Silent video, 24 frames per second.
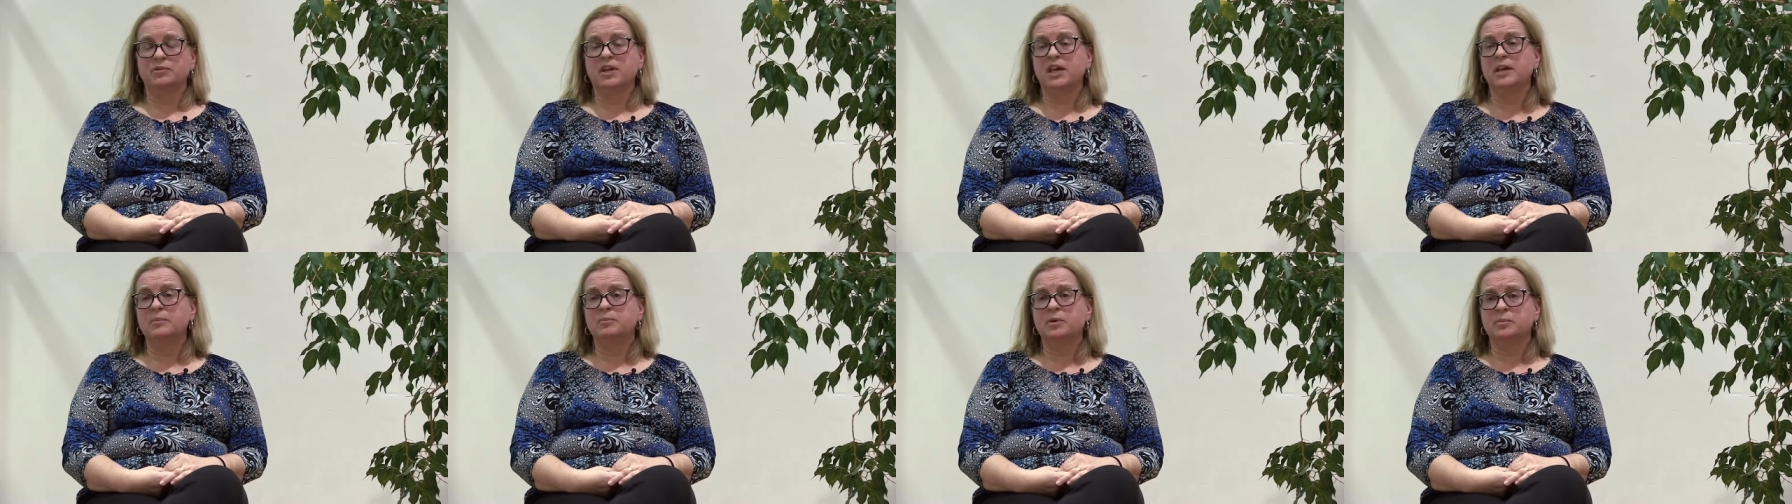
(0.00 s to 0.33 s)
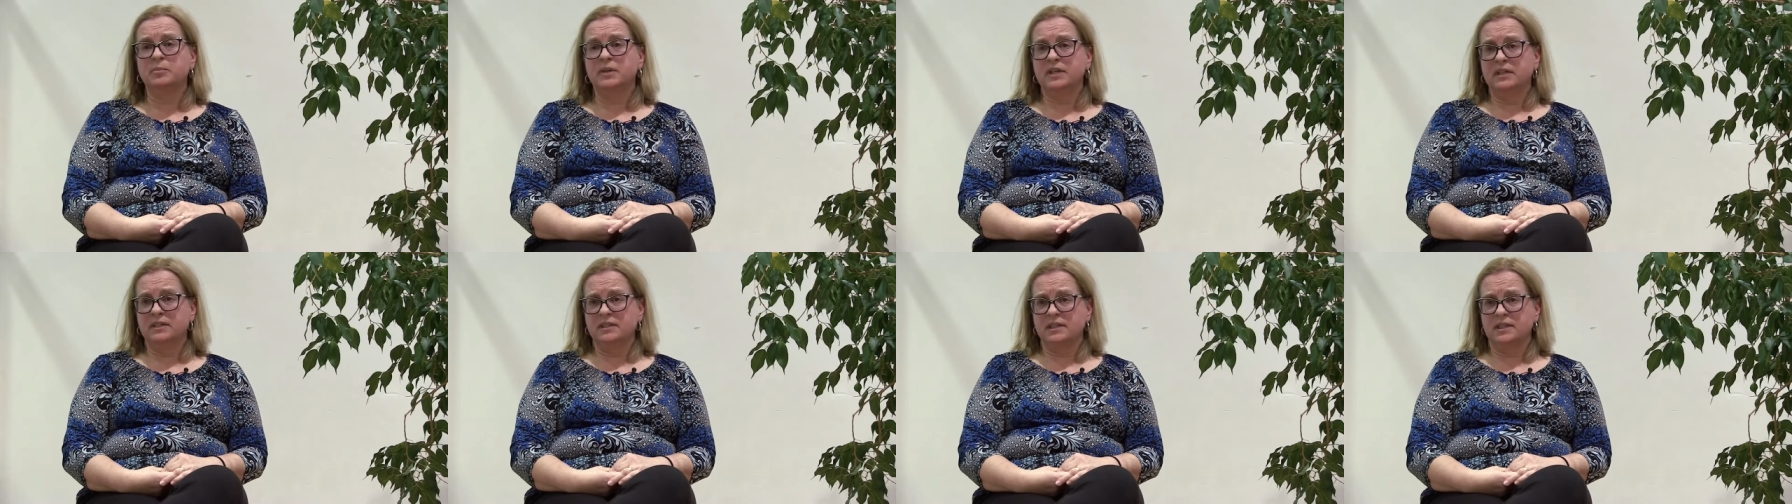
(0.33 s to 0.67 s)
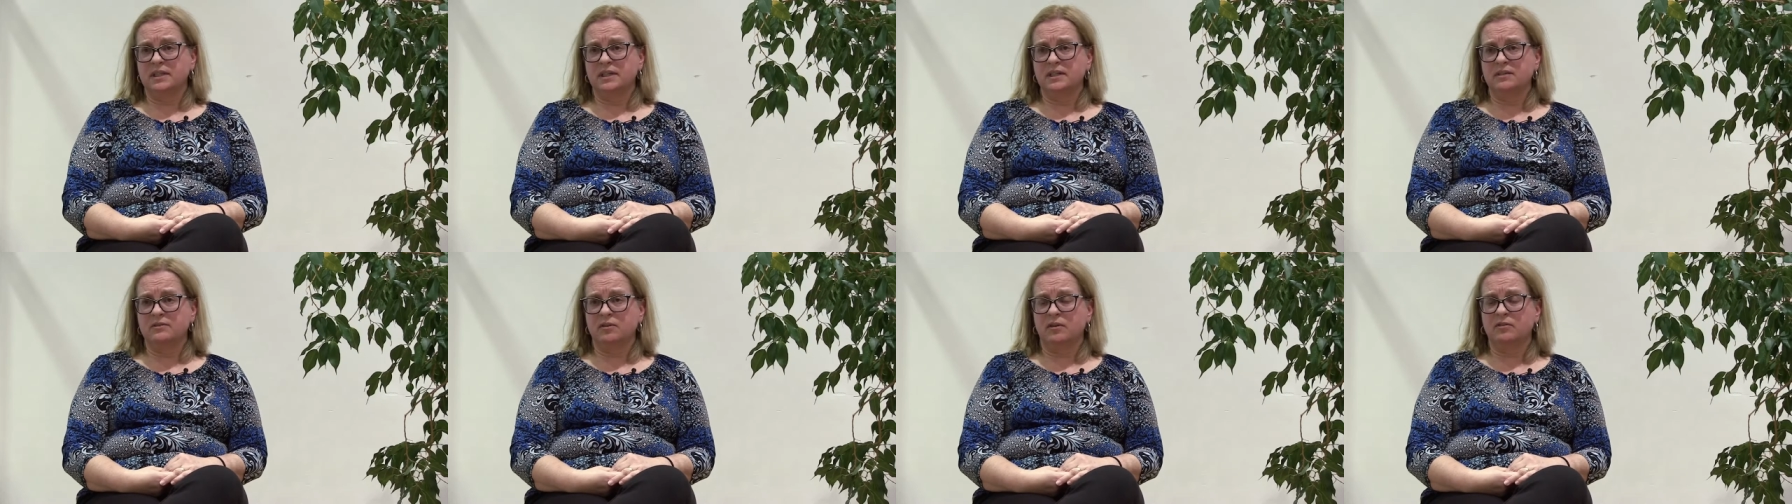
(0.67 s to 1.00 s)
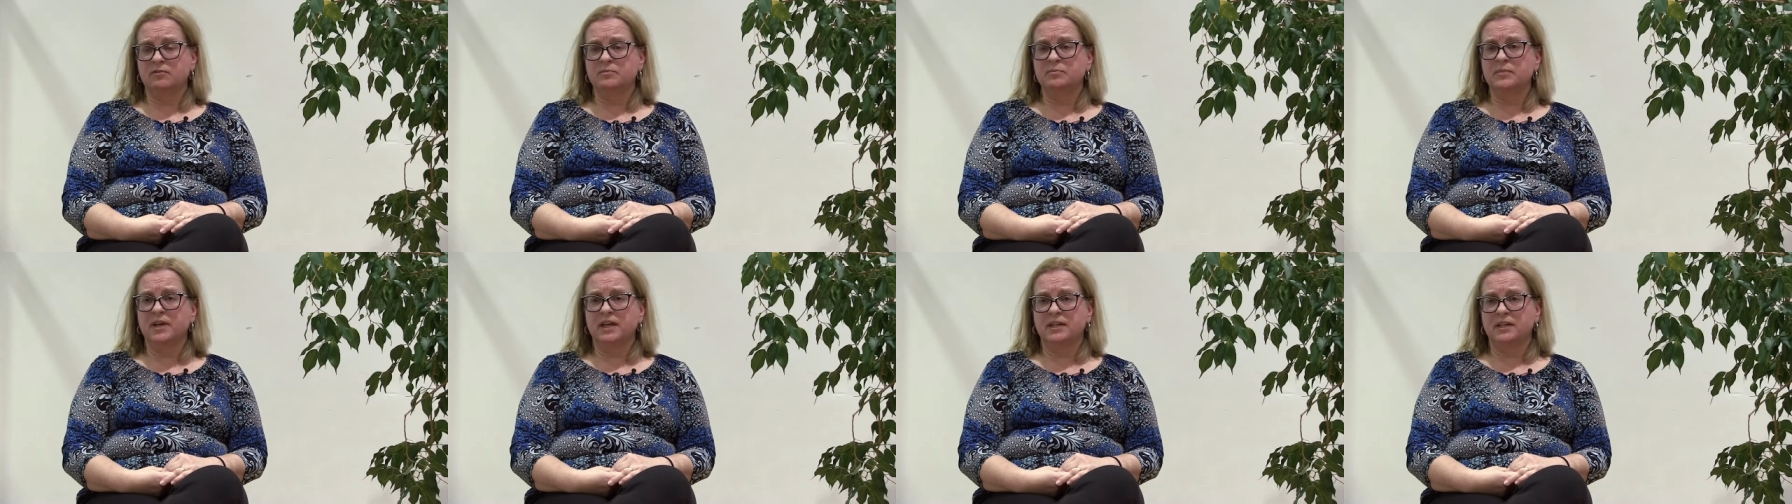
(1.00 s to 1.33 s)
capabilities
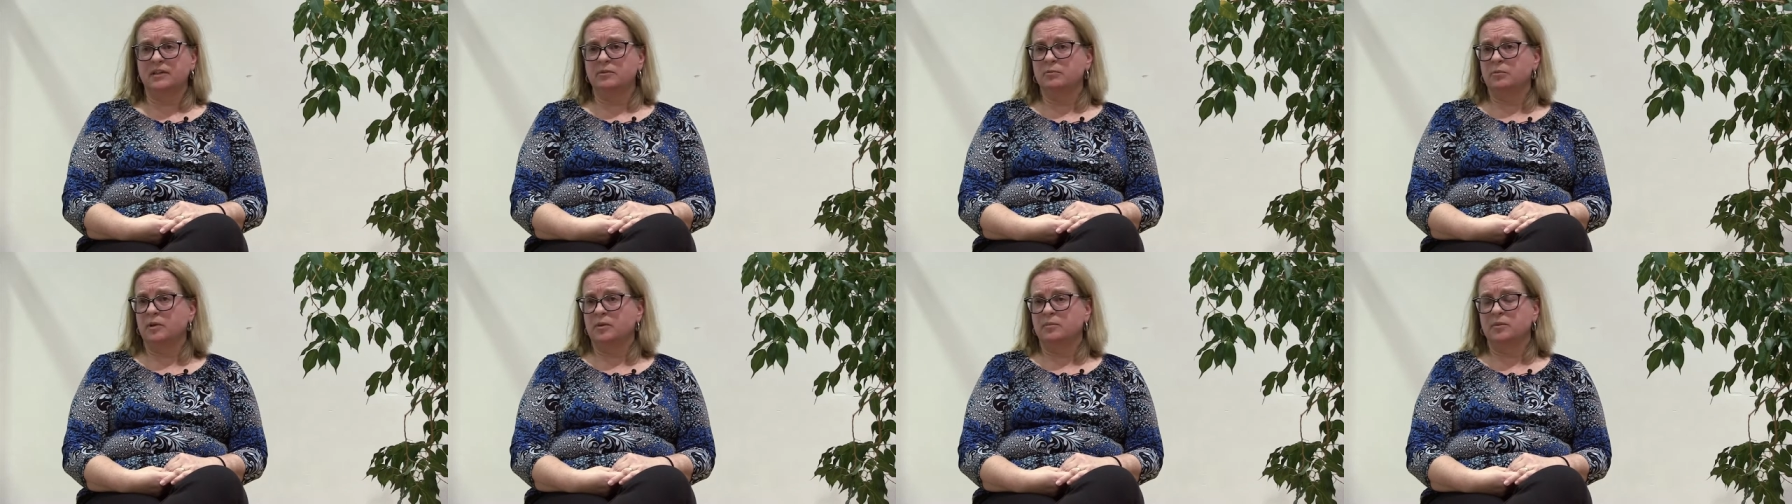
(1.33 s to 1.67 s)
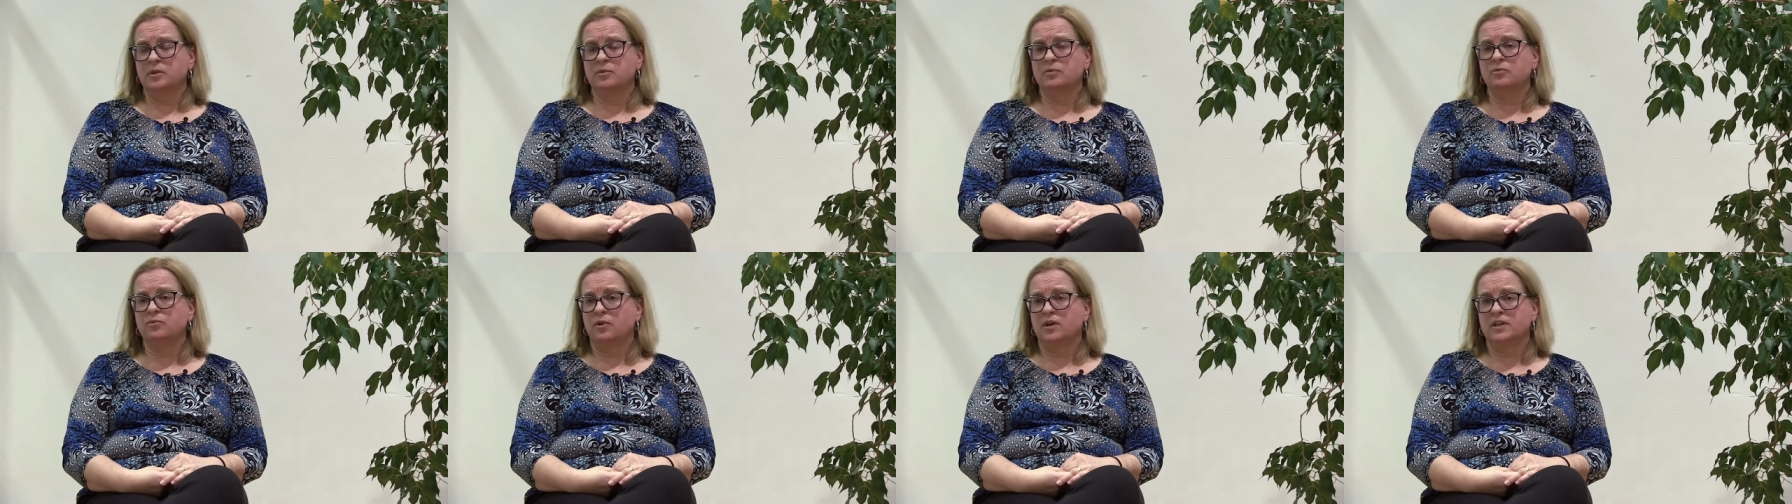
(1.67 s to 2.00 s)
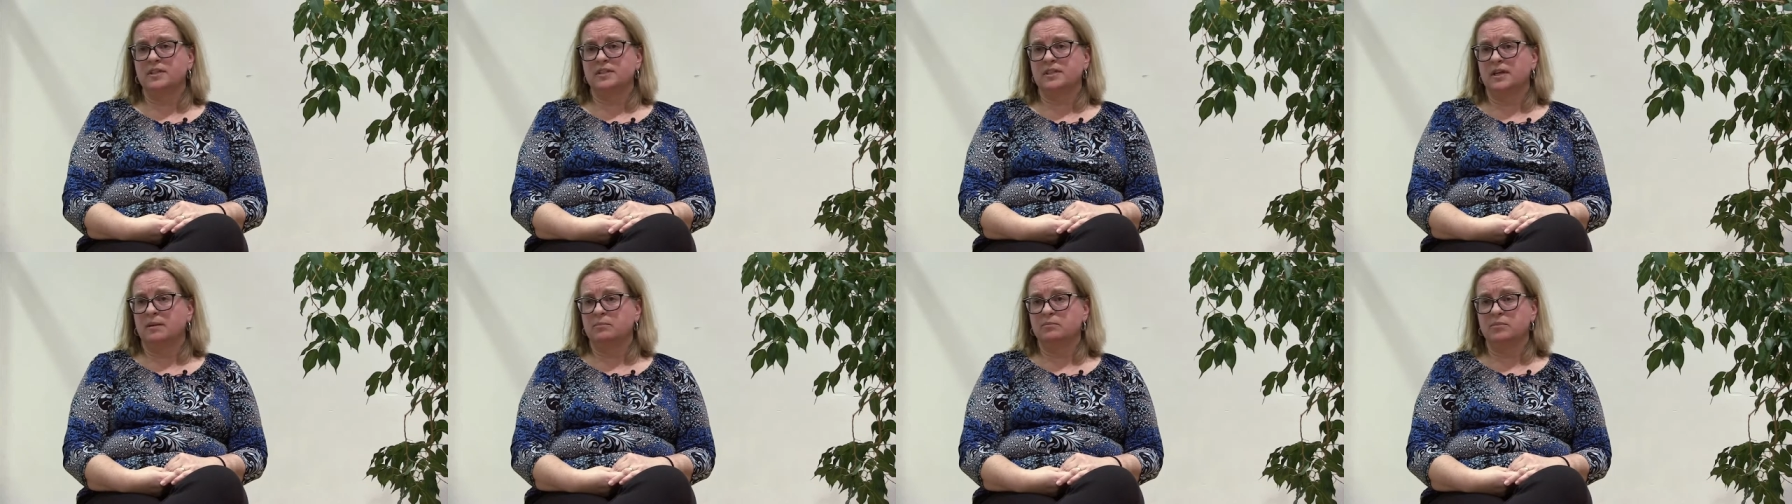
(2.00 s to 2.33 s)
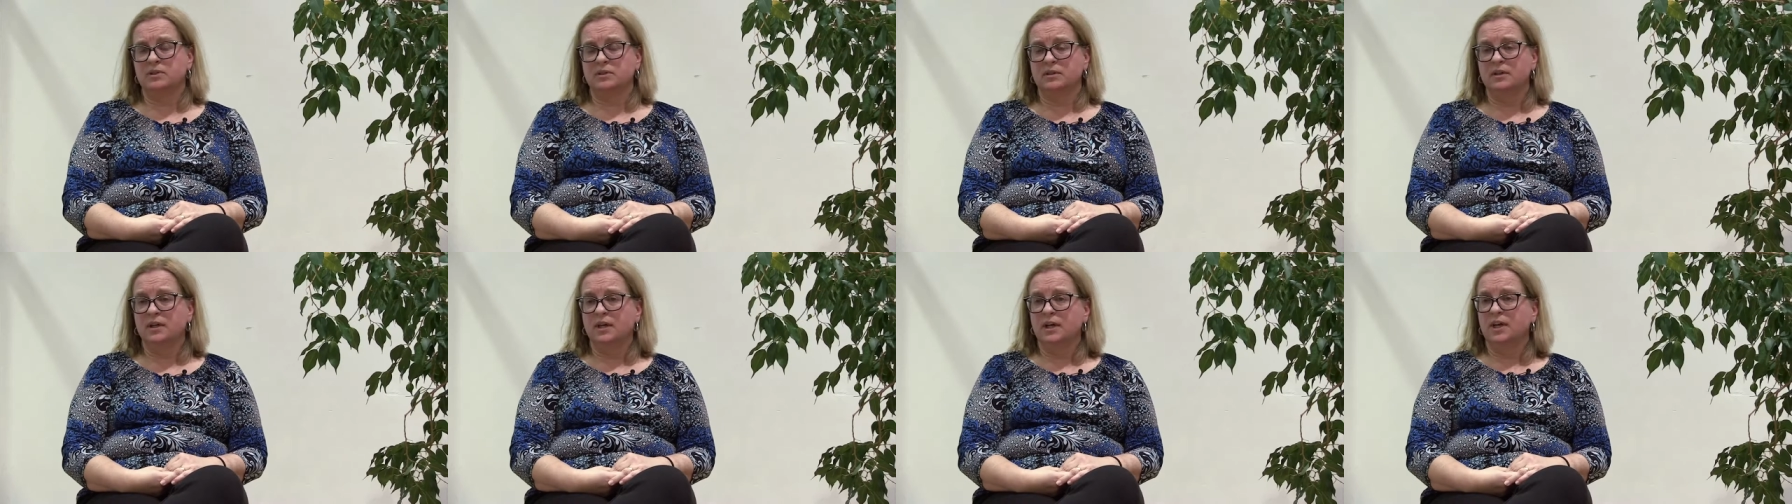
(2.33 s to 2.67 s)
of men and women, for
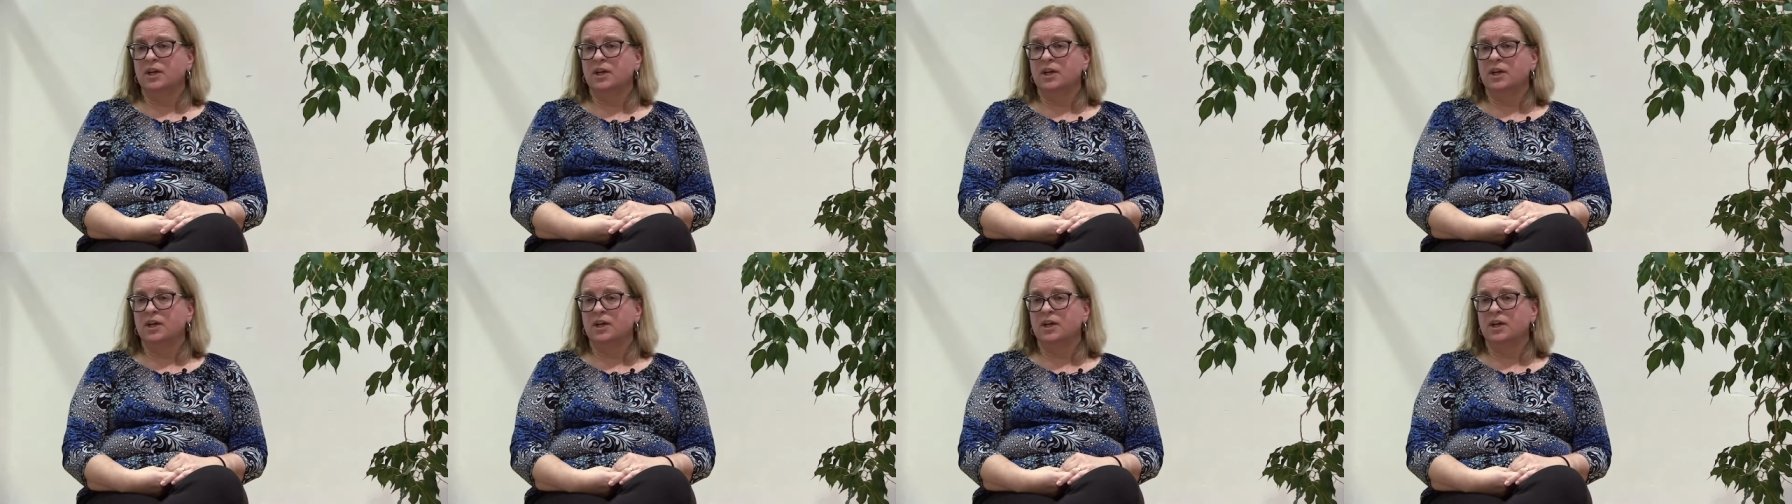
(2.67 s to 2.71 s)
example,